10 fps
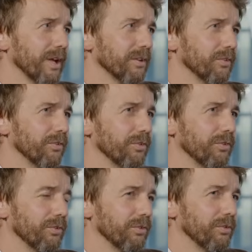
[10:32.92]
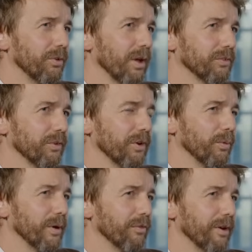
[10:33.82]
at
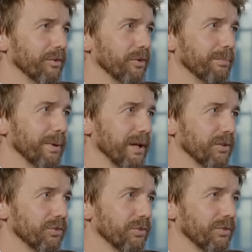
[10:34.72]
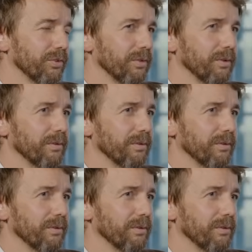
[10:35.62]
going revenue-based.